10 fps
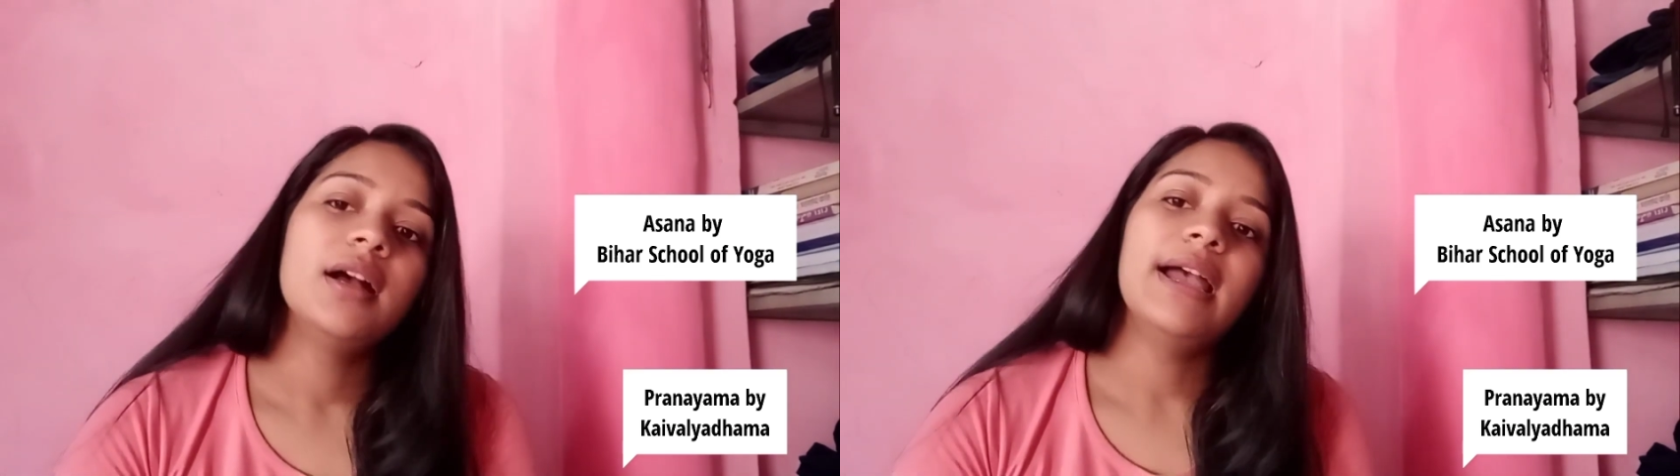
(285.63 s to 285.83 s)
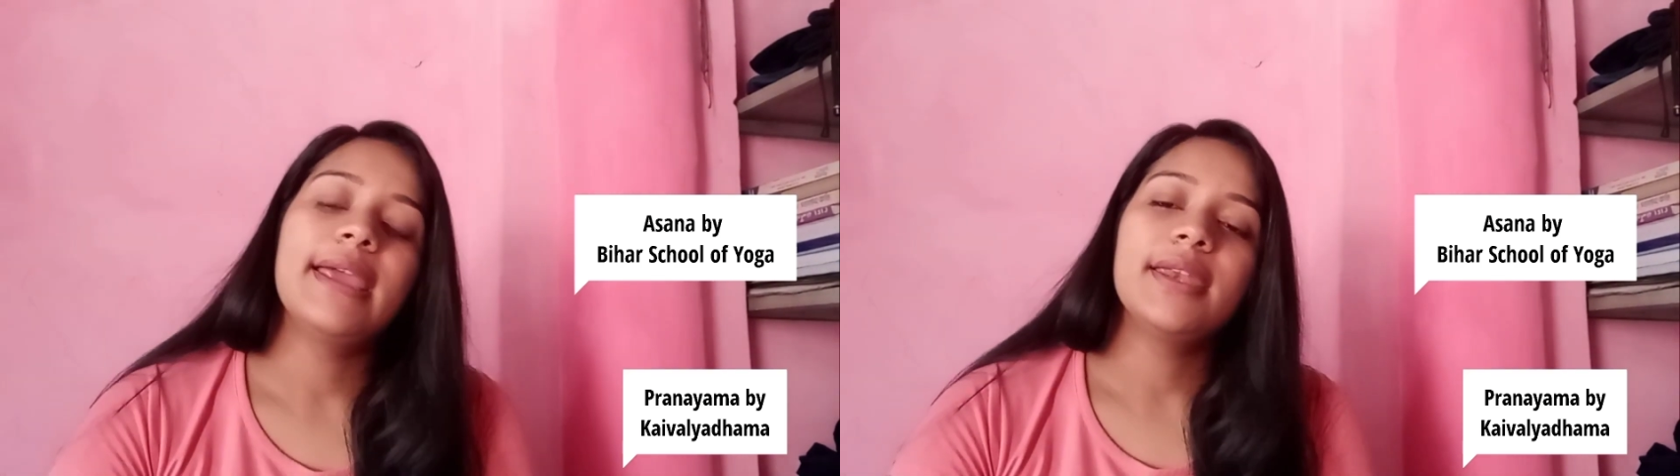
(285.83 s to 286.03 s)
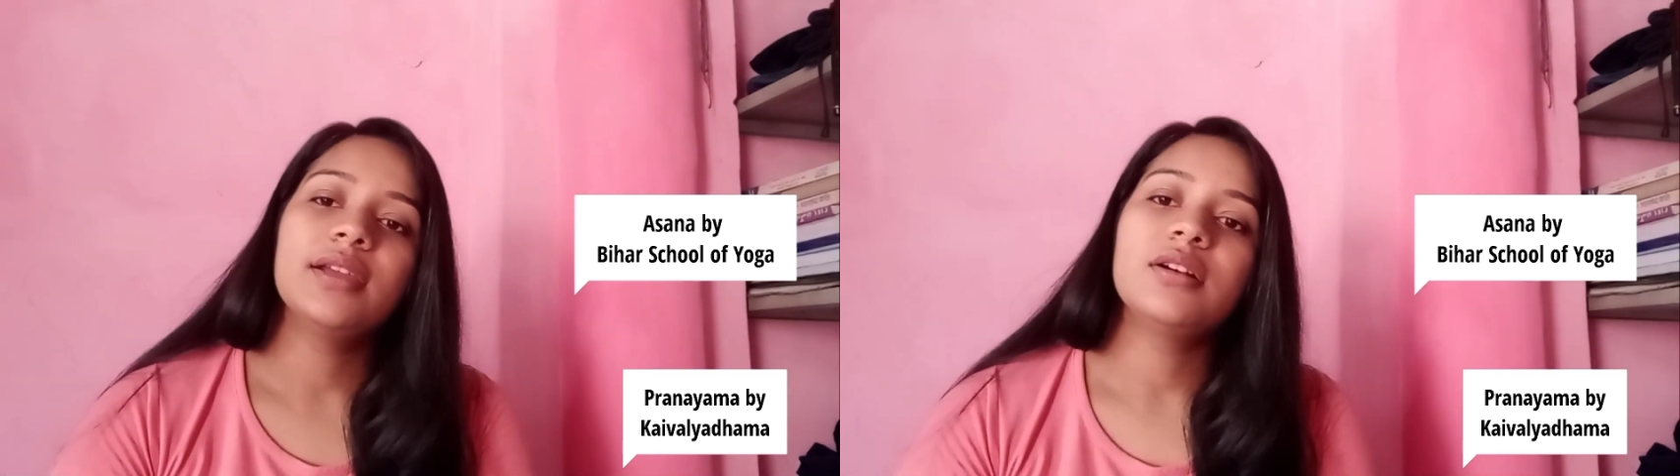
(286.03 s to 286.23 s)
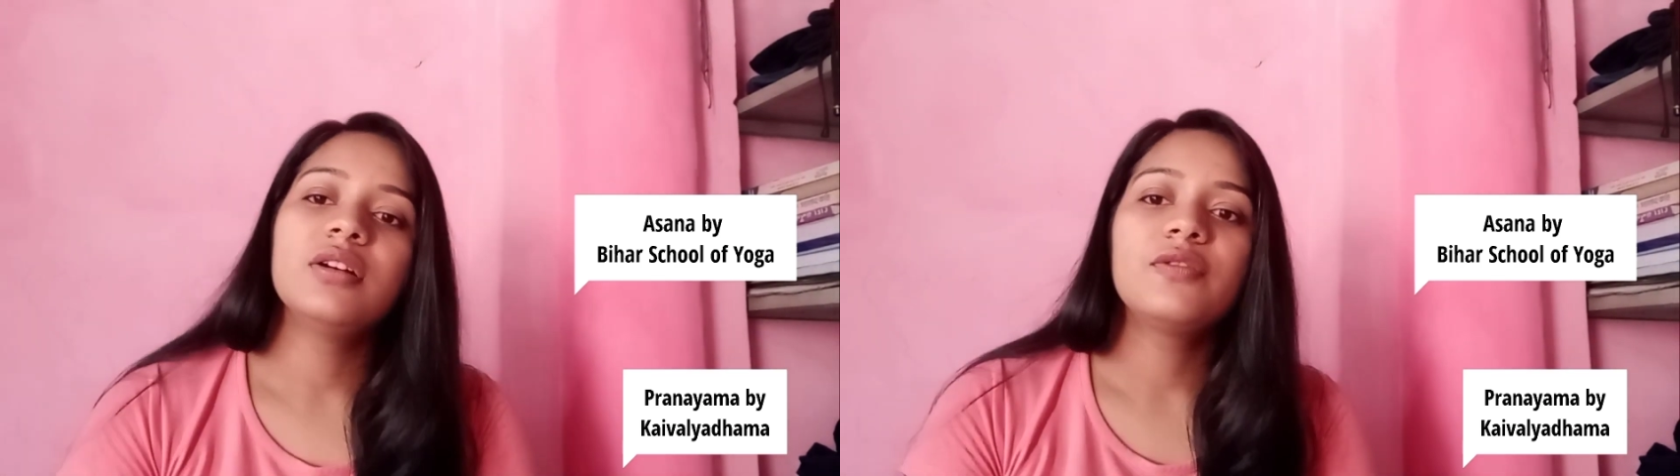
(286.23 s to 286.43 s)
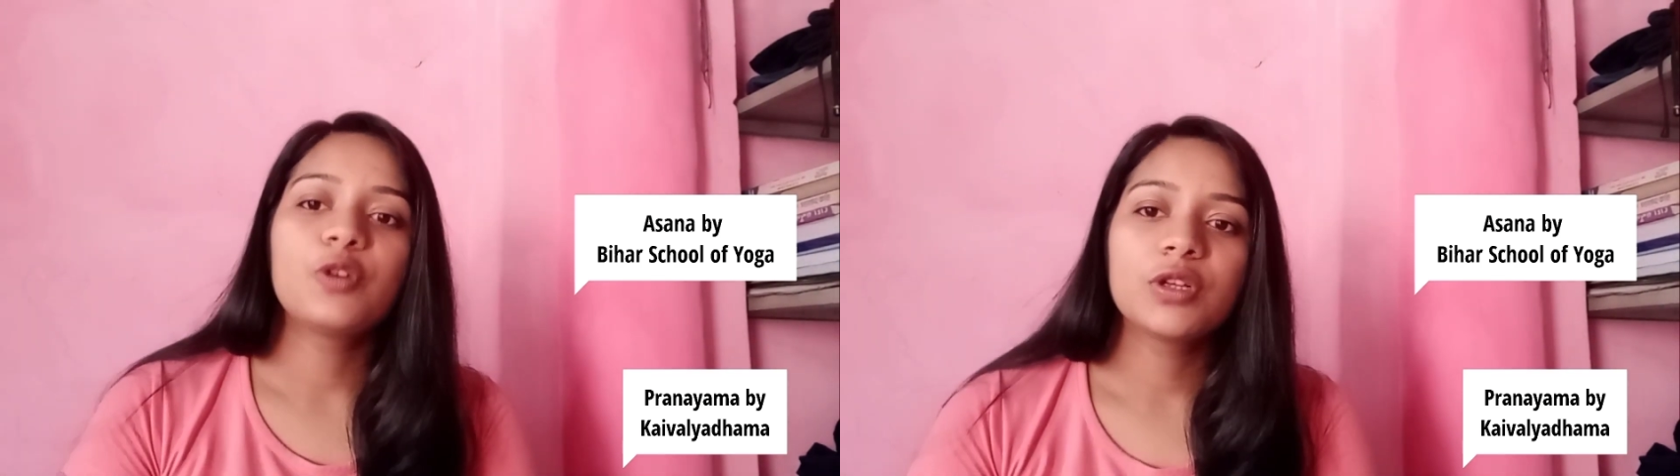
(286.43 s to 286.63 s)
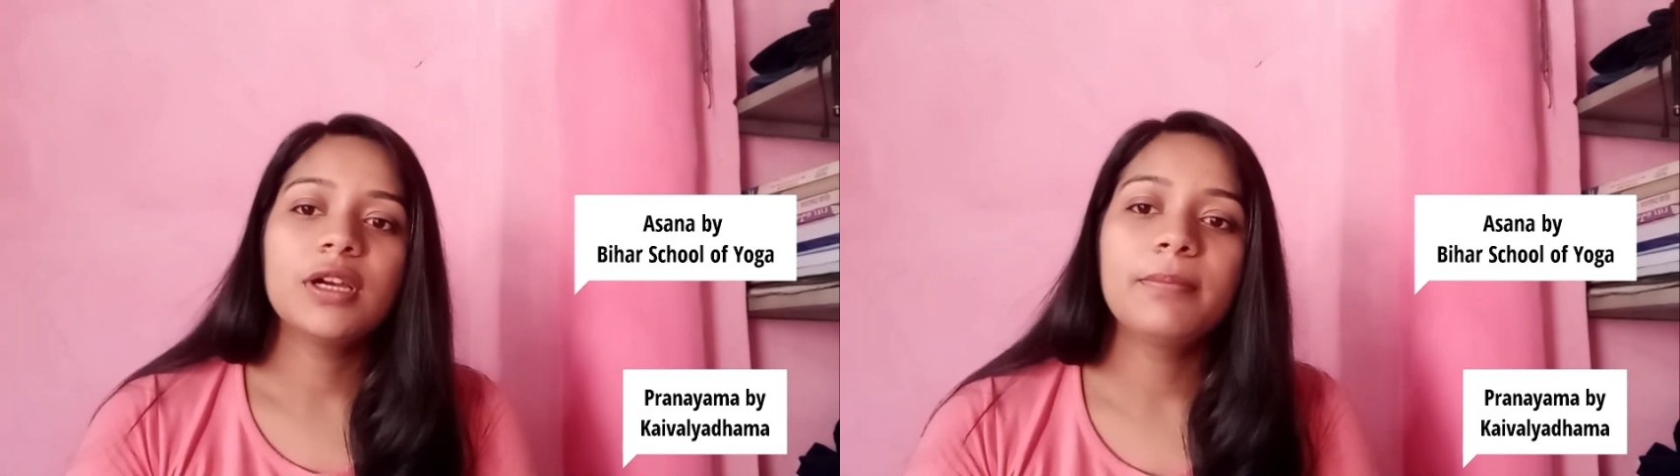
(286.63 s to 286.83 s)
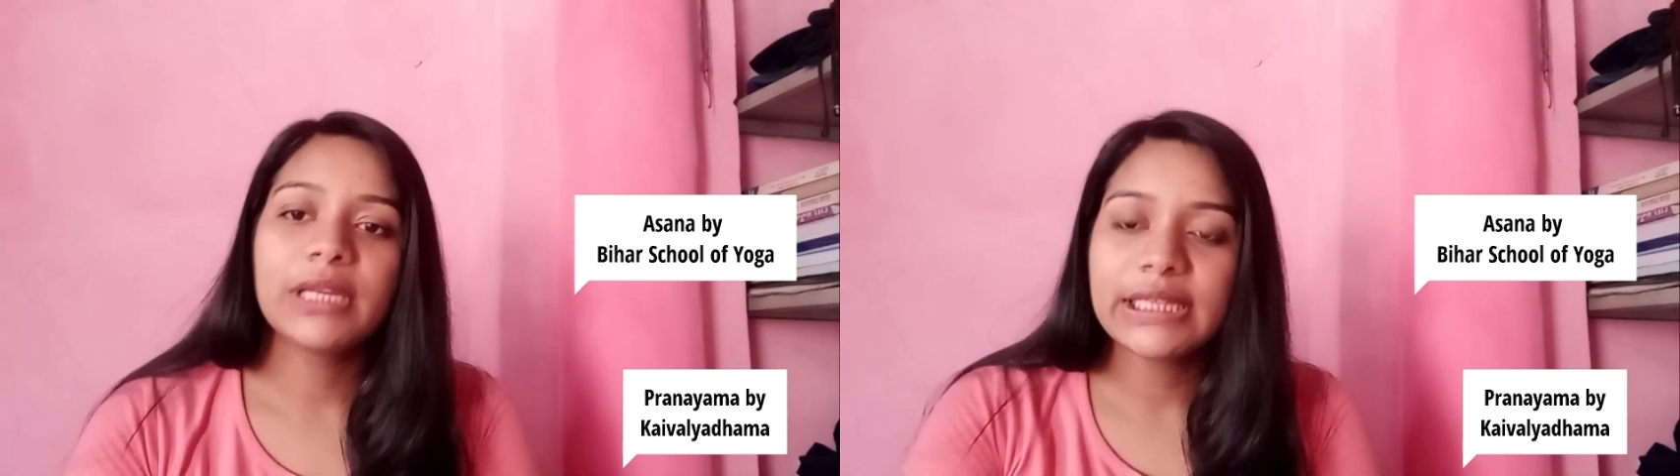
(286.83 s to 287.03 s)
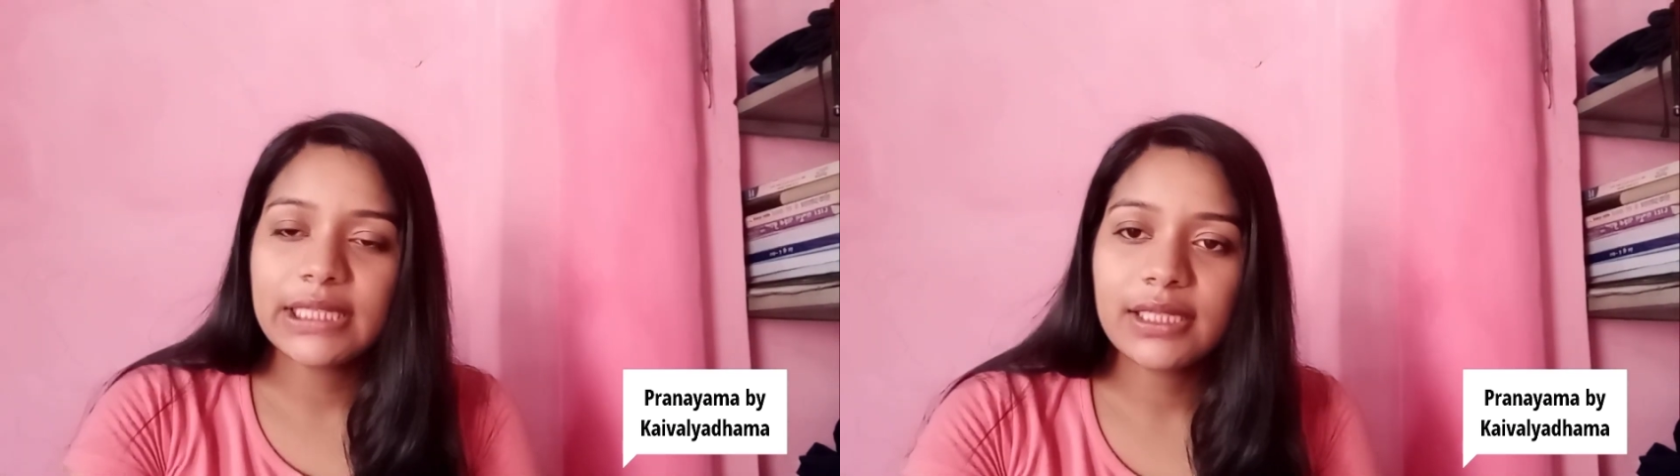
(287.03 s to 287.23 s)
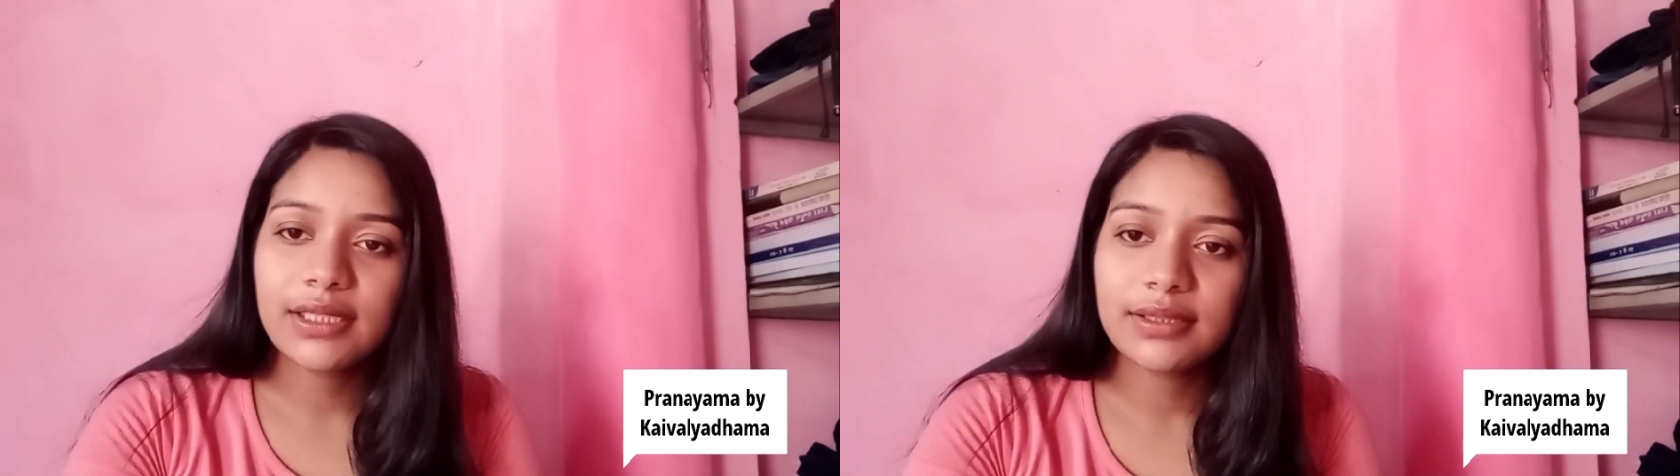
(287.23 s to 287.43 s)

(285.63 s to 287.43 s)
And for the breathing